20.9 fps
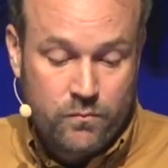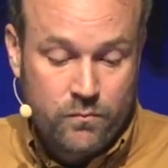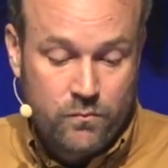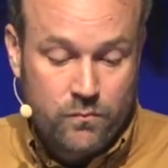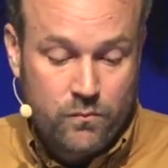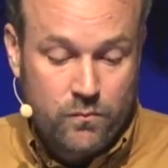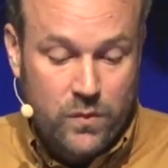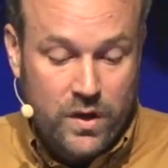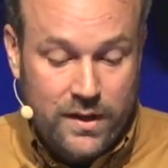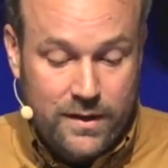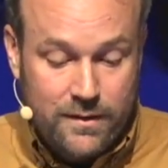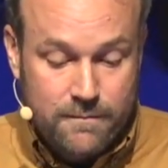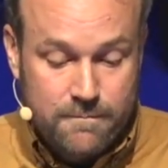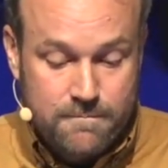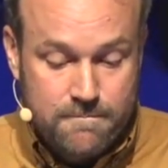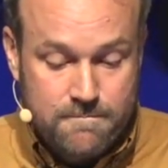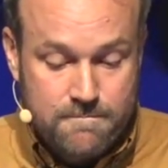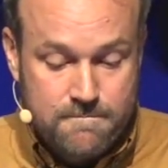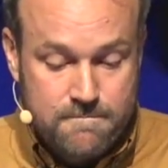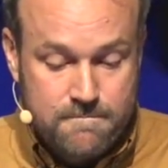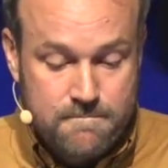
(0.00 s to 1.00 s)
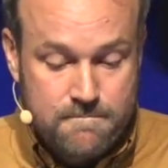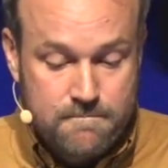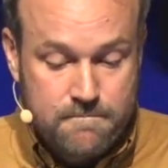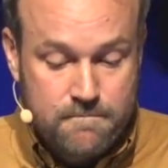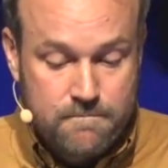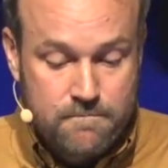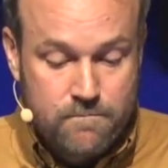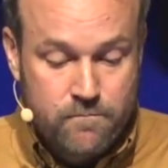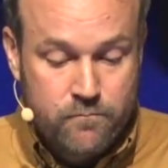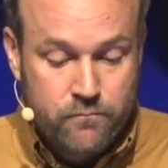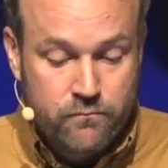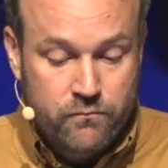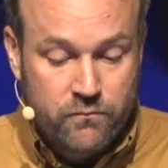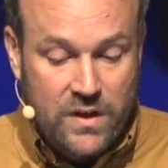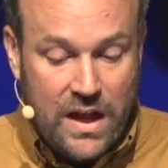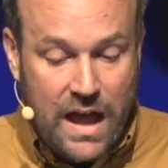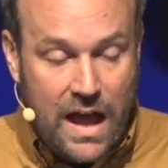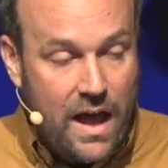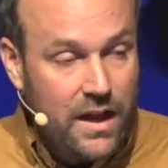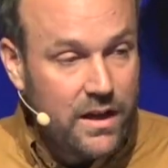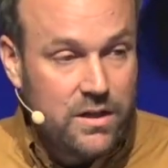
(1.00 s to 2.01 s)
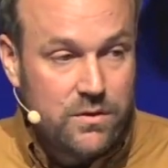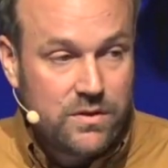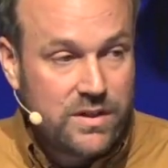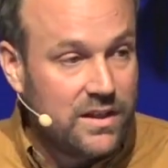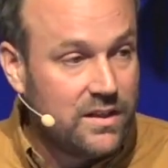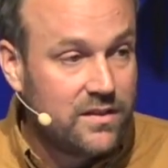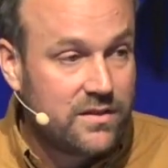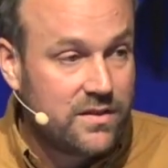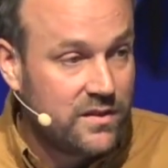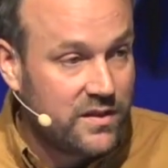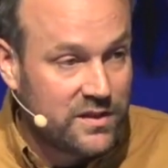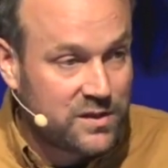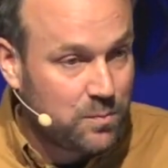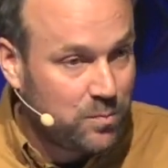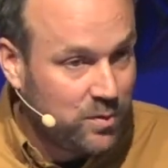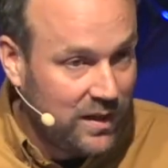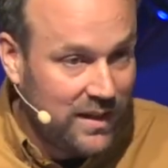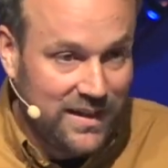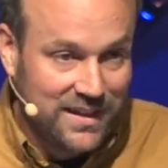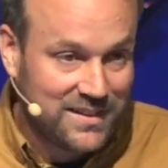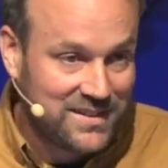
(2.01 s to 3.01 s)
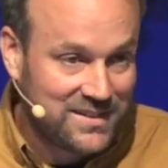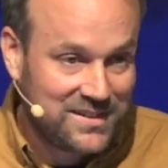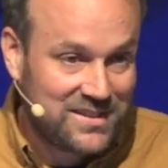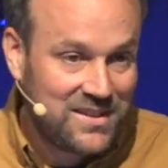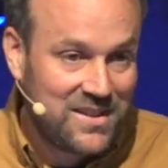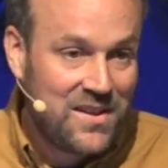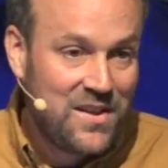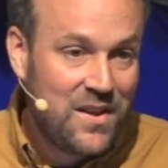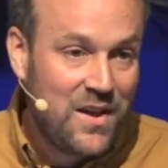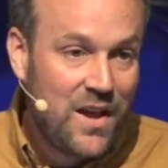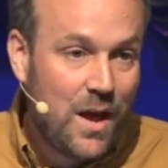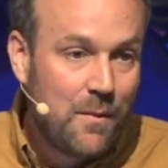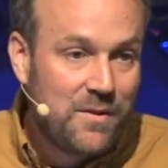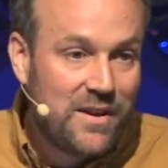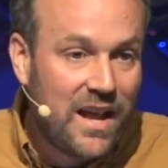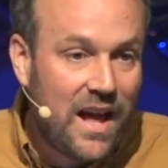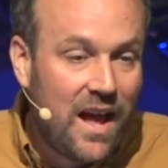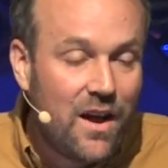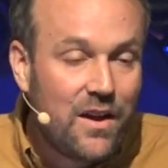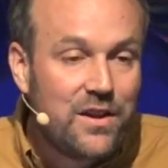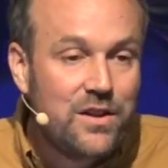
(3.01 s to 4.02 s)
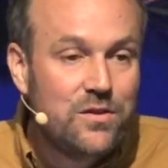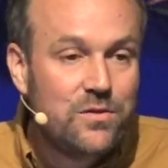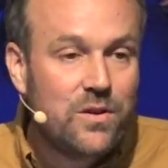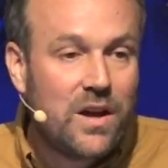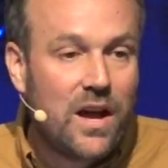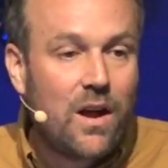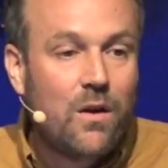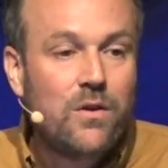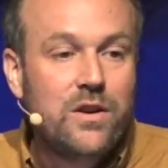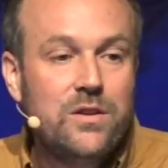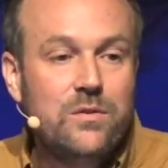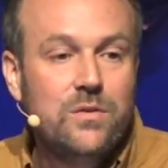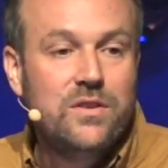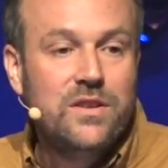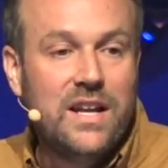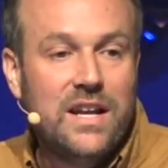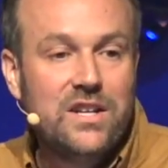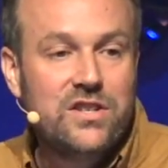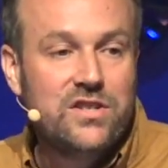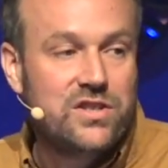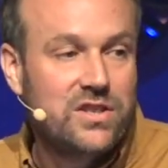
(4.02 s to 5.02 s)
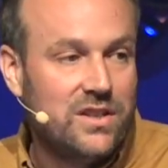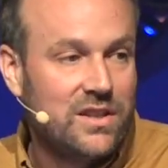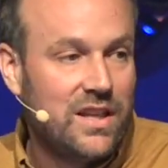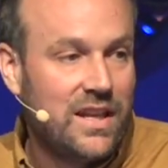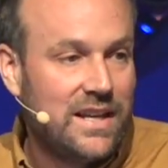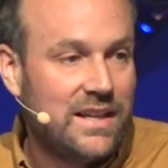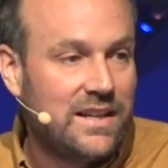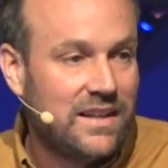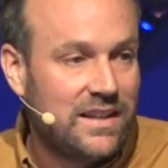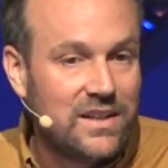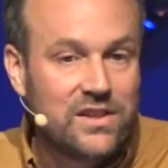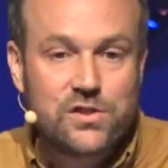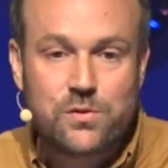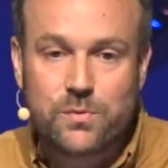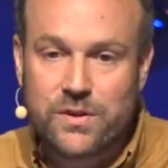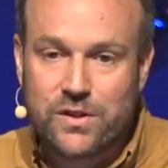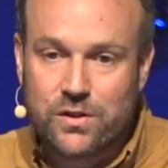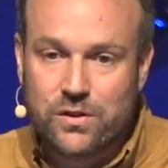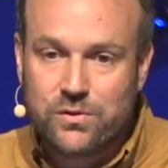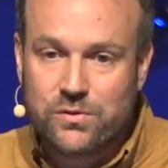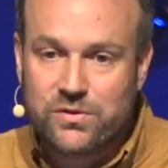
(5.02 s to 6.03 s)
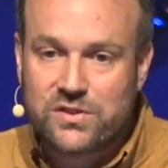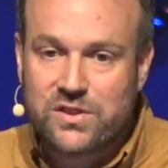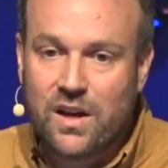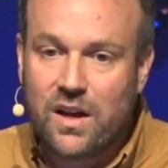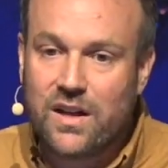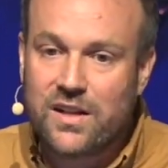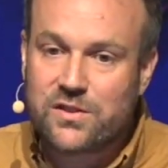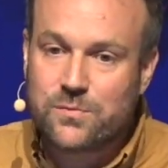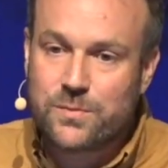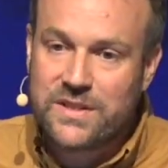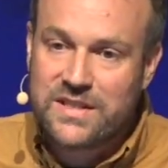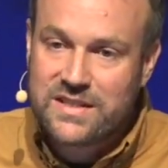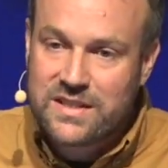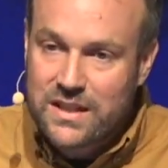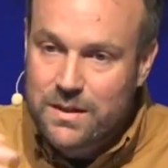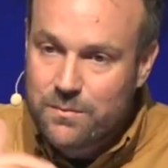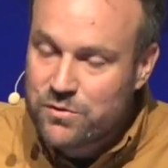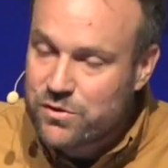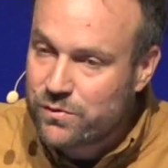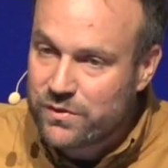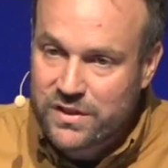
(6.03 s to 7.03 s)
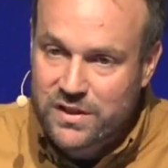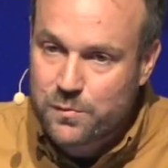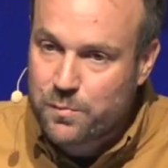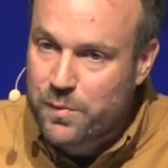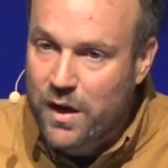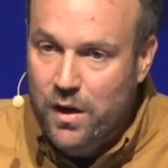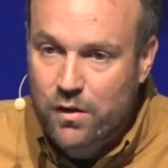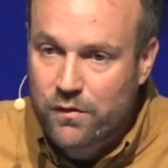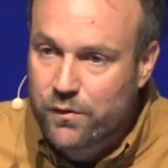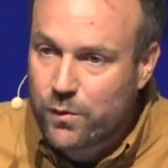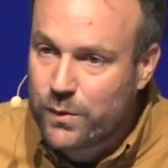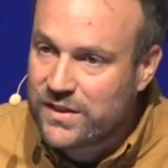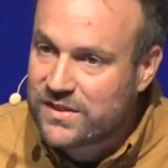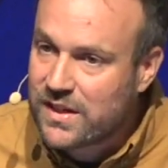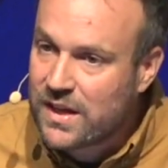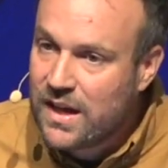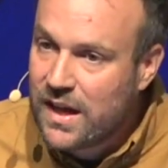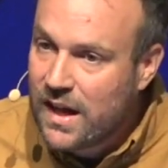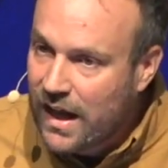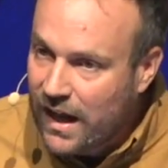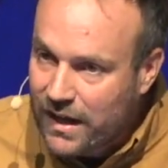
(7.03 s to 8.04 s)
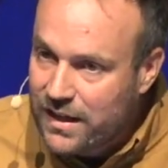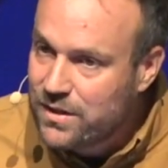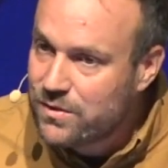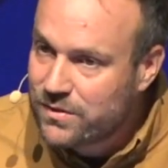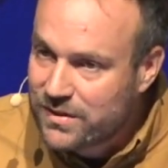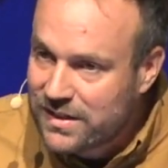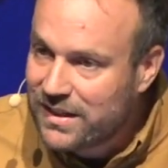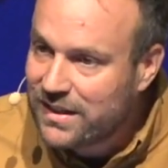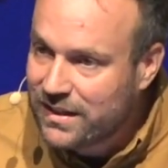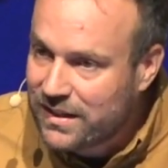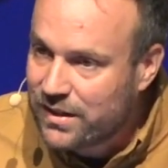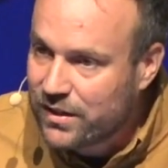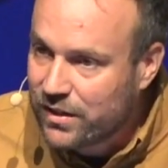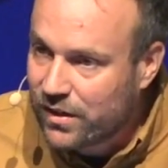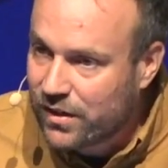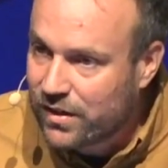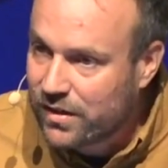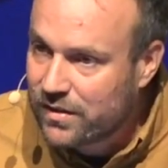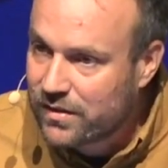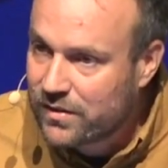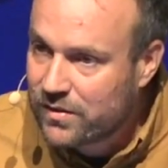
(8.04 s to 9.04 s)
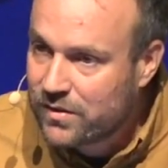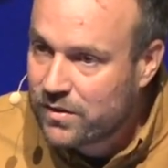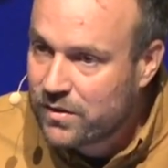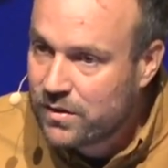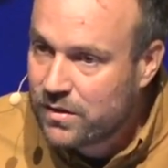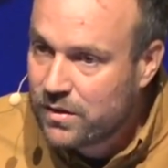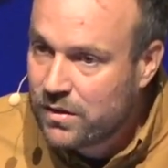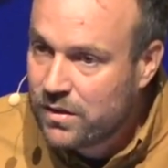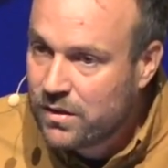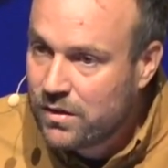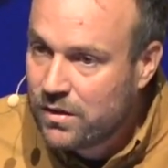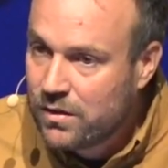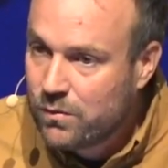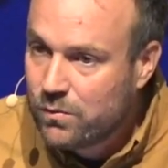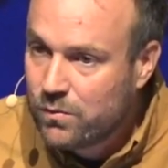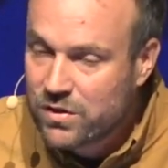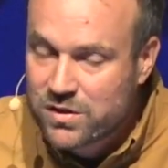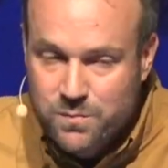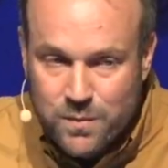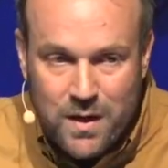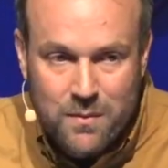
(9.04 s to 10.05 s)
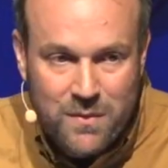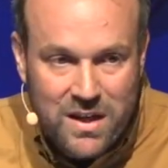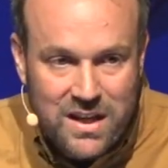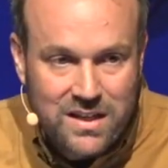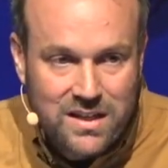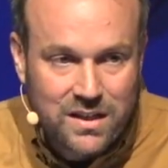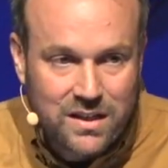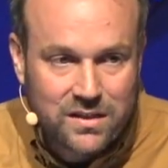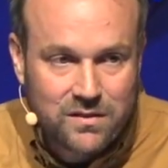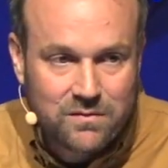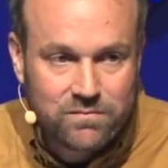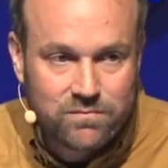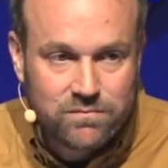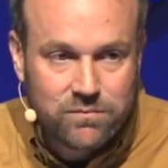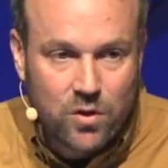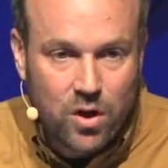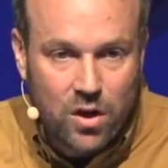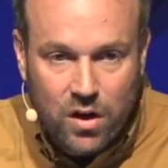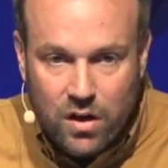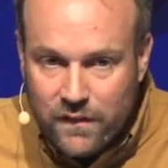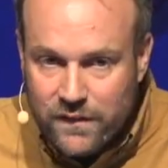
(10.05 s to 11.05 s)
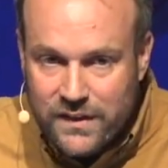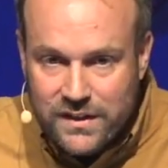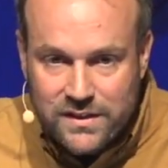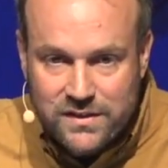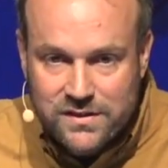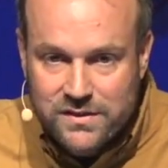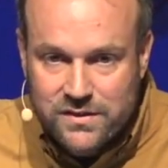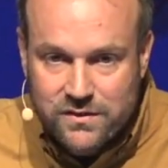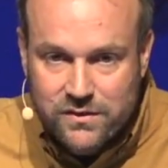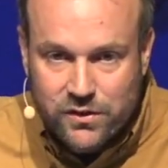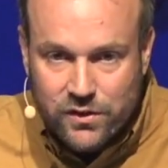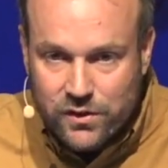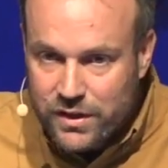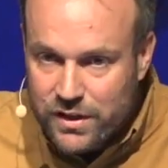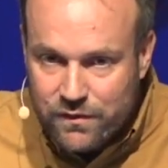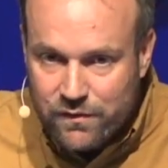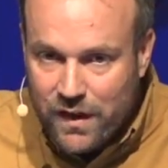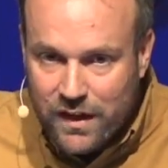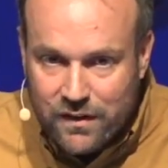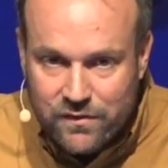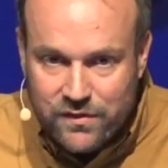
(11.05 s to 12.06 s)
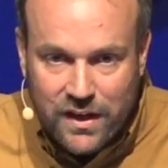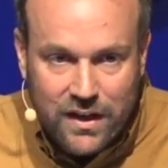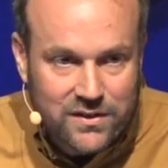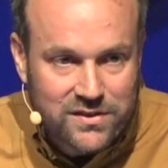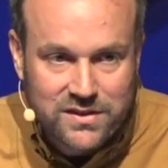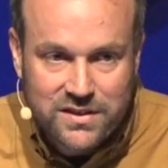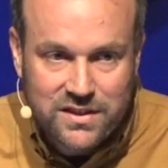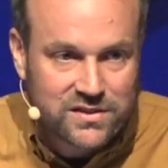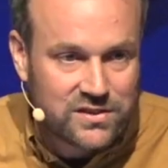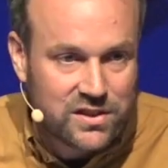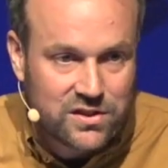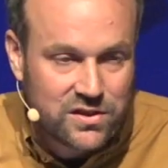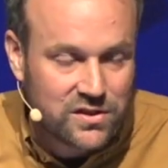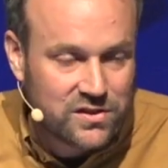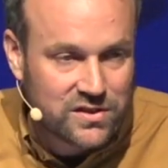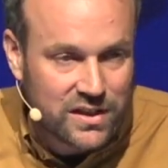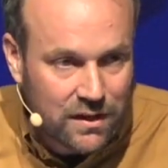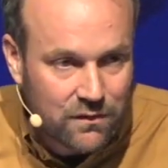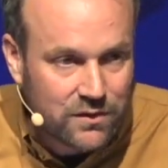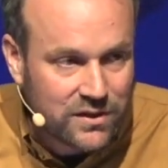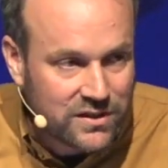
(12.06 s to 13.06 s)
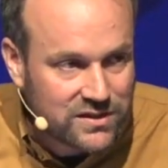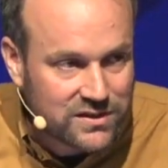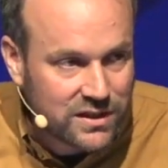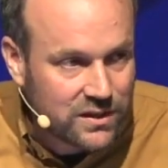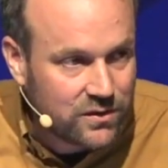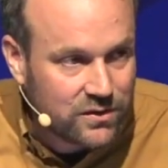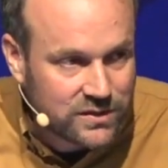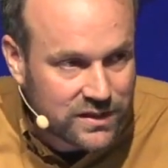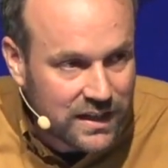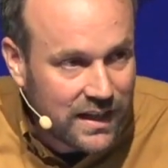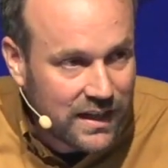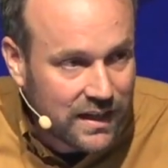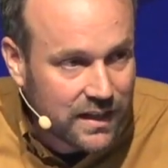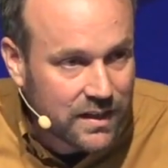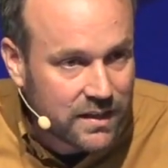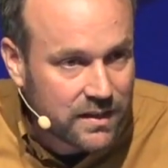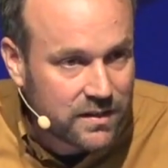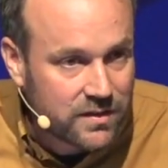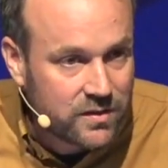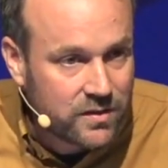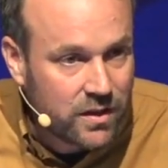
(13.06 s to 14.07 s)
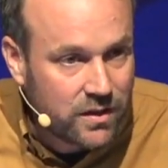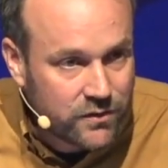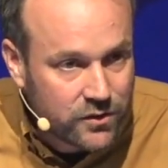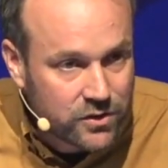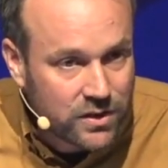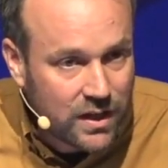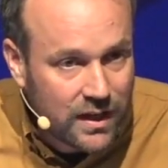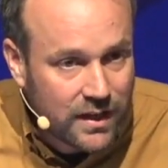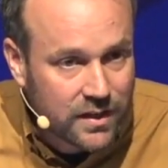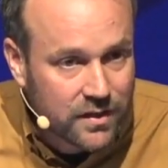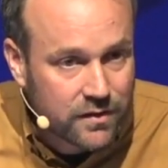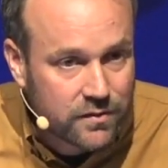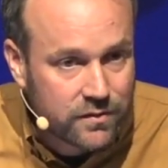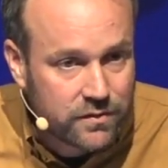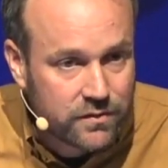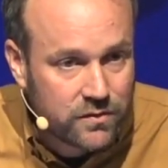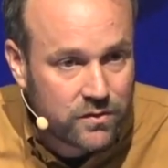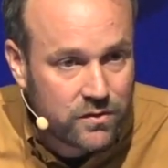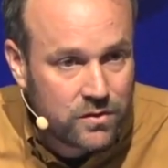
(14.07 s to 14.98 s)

Right? How do you get to this place? I mean, how are you a nation like Israel, whose God has redeemed you in these powerful ways? How do you get here? Well, it's by making all these 35,000 decisions every single day of your life.